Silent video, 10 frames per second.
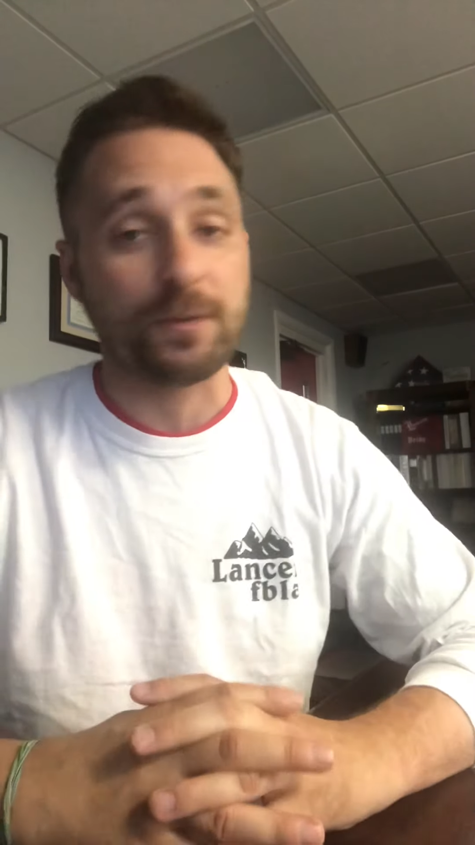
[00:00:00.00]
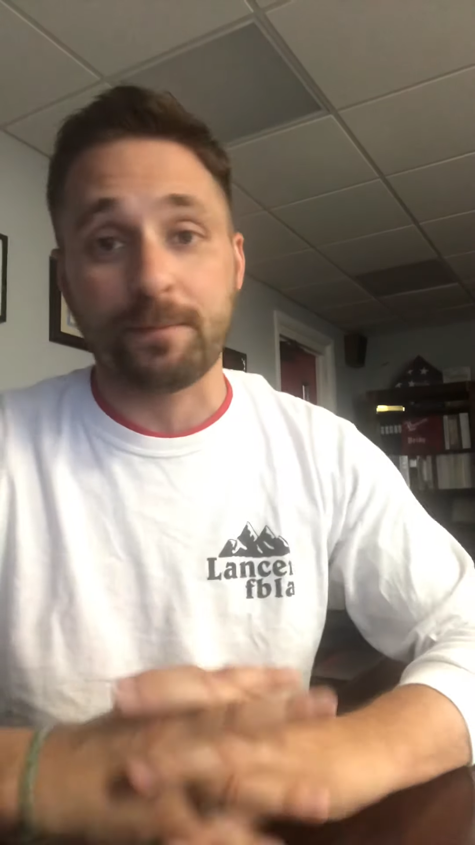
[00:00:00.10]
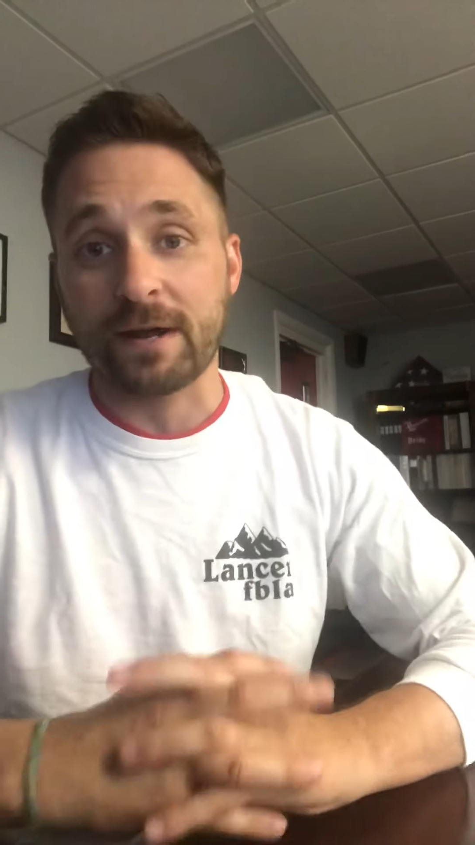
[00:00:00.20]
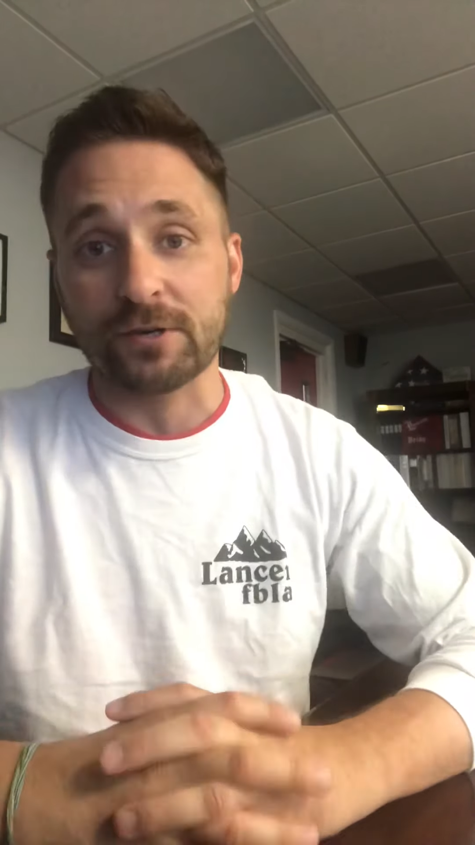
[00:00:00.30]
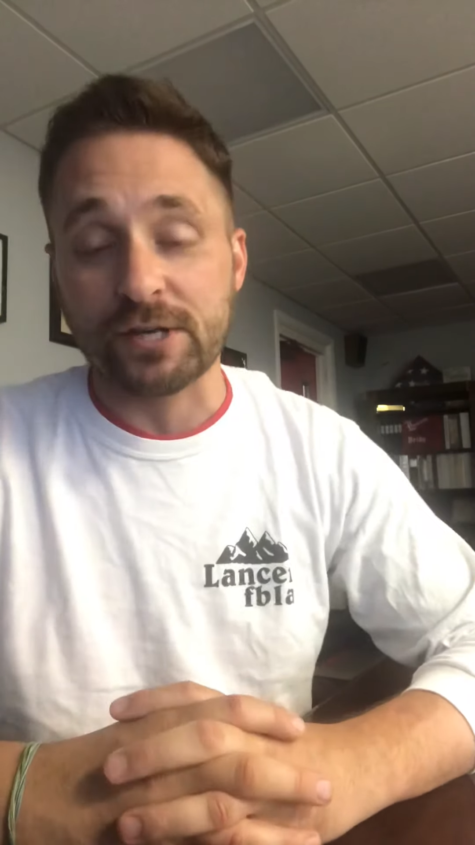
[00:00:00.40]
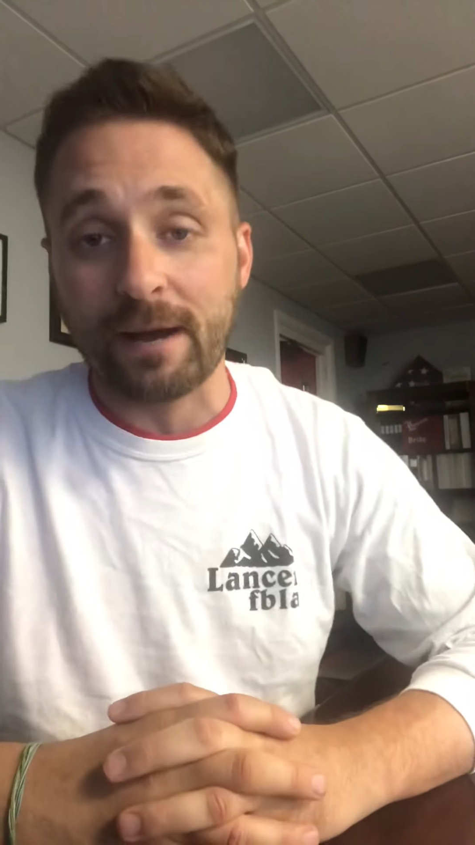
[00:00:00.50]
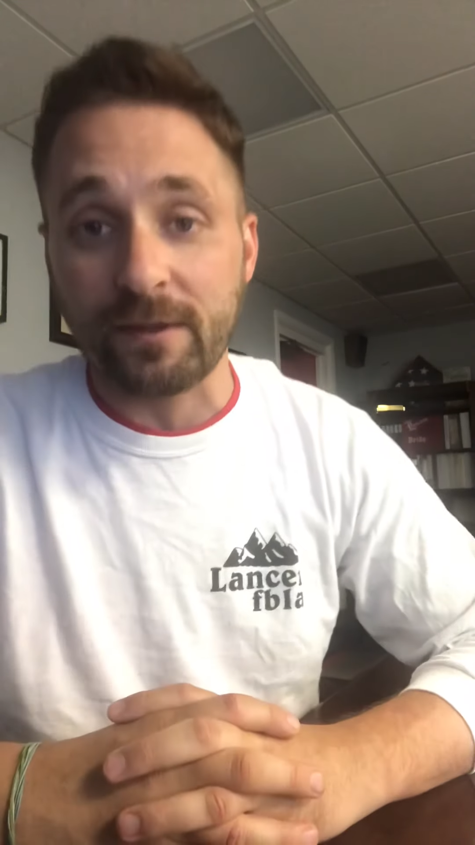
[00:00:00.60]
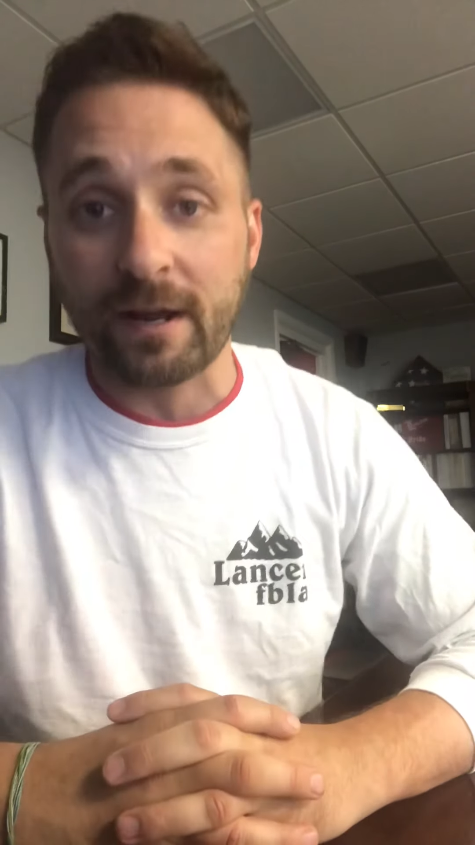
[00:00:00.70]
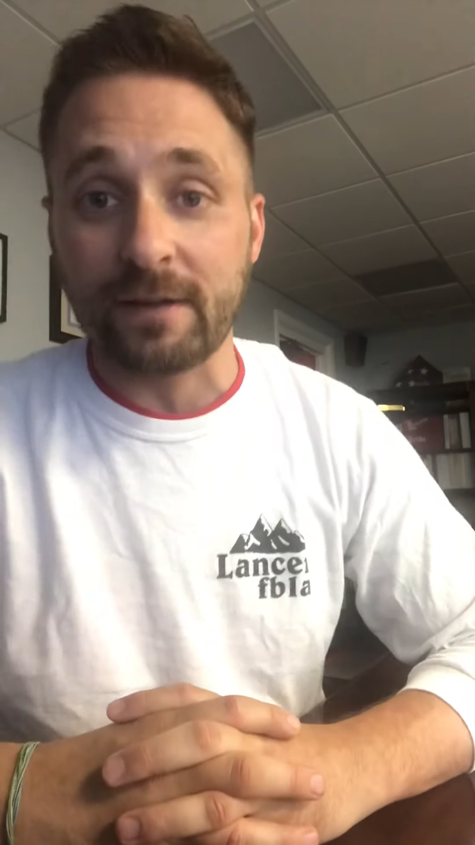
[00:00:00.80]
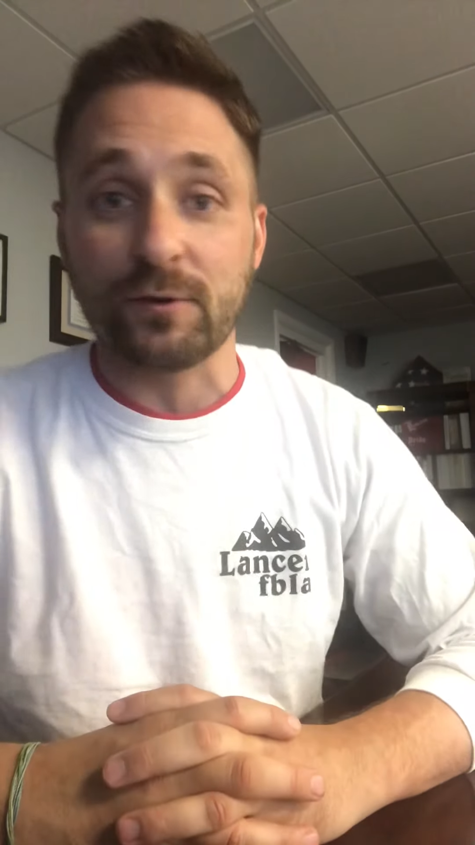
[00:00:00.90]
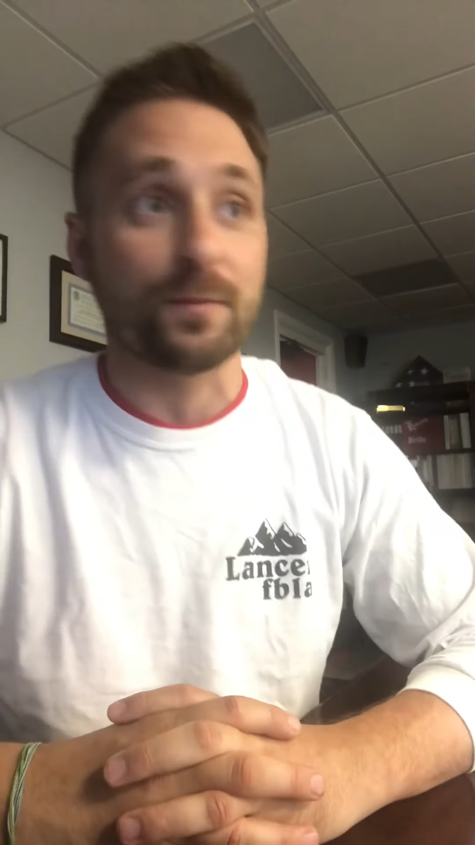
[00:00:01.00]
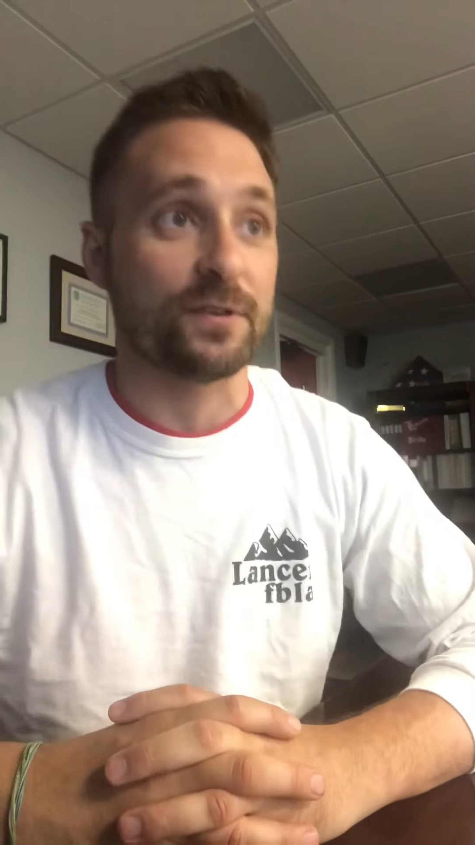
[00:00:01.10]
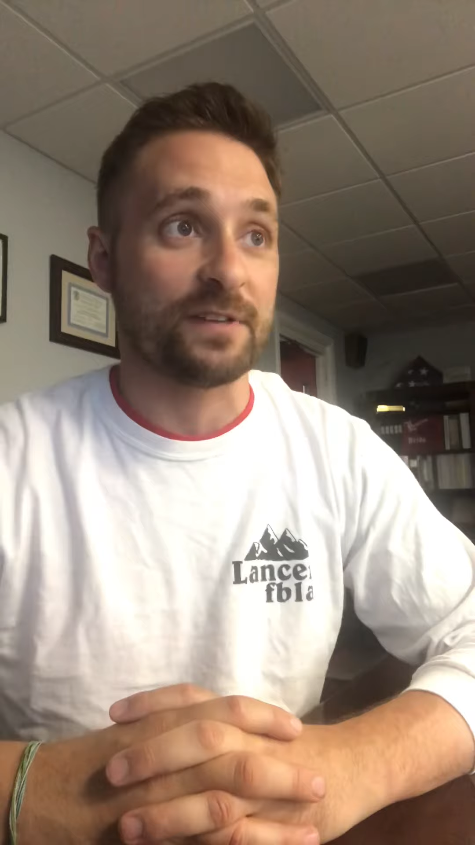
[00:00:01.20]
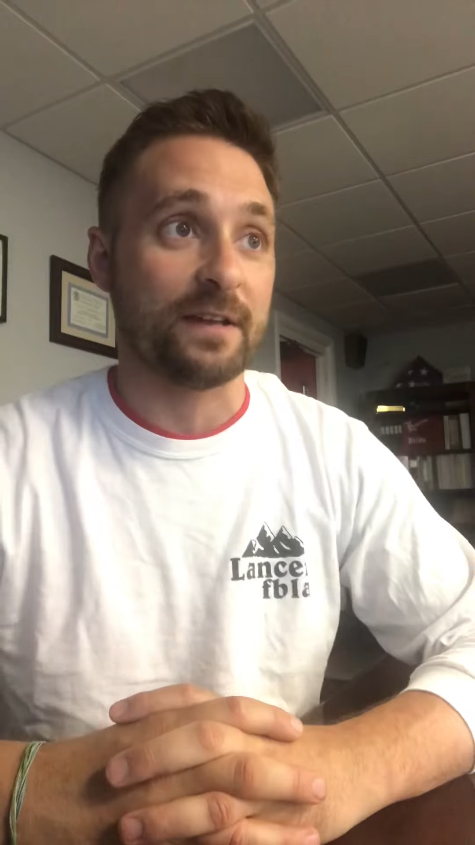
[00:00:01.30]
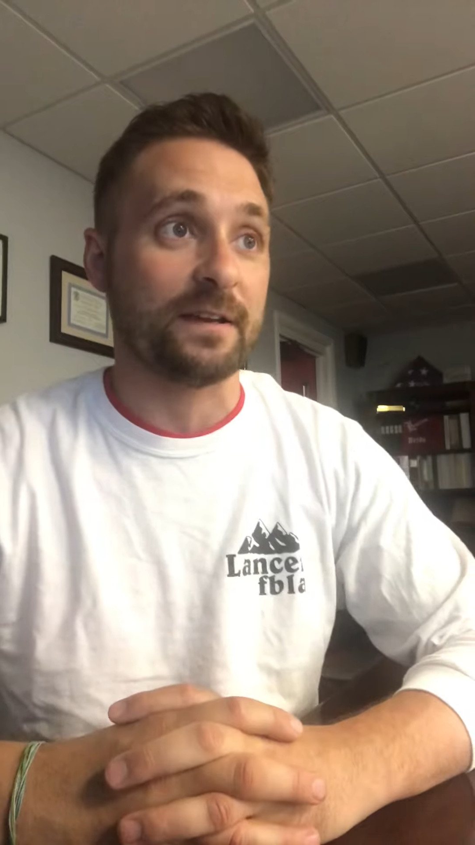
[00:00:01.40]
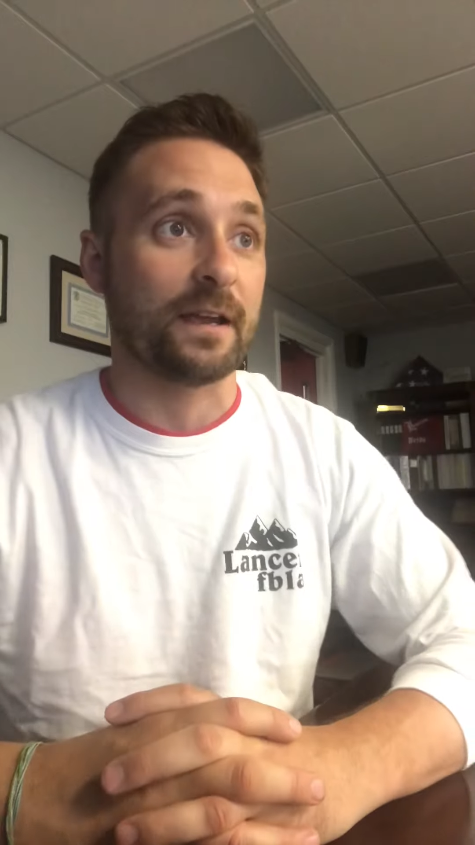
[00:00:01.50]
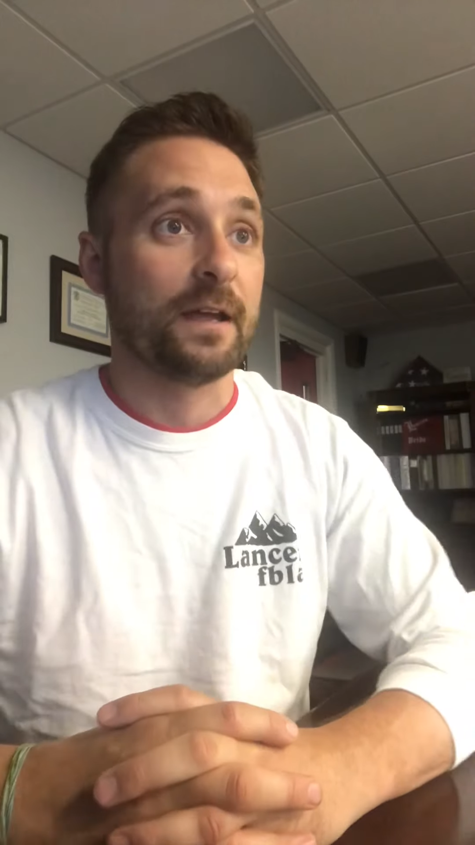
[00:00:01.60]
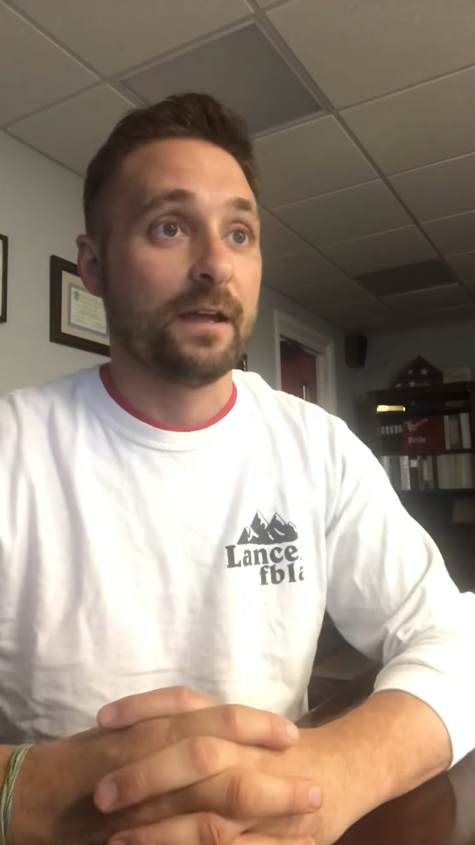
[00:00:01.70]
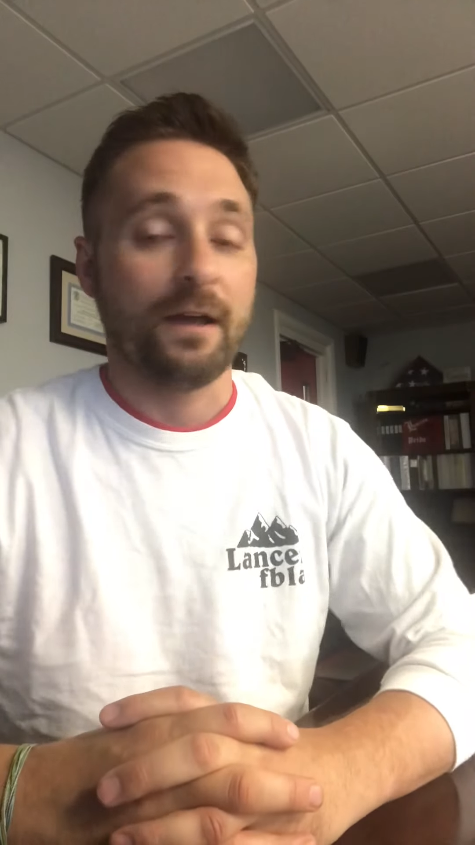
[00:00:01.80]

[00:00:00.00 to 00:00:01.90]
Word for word: better job than I do presenting